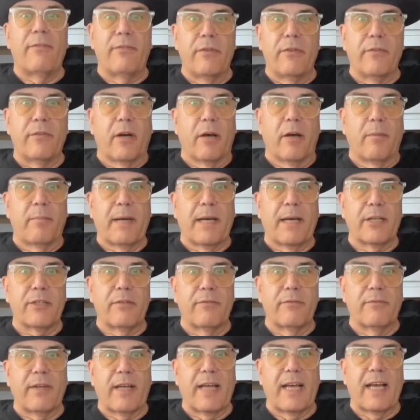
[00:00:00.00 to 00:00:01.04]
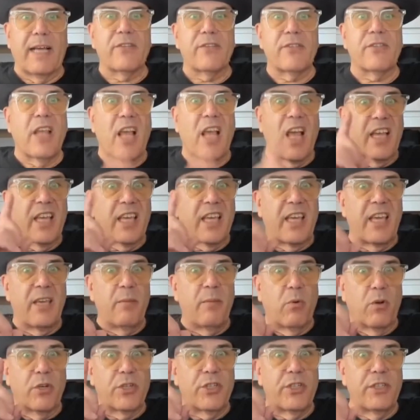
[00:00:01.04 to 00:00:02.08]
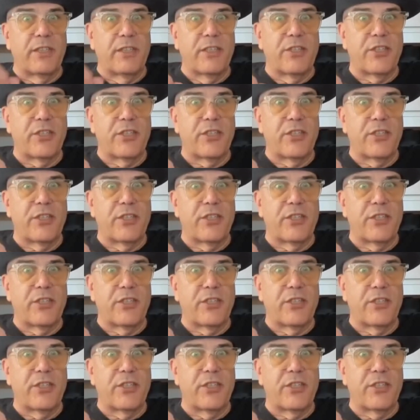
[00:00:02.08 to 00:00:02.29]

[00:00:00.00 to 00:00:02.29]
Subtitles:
you've got a passion for hats, keep watching the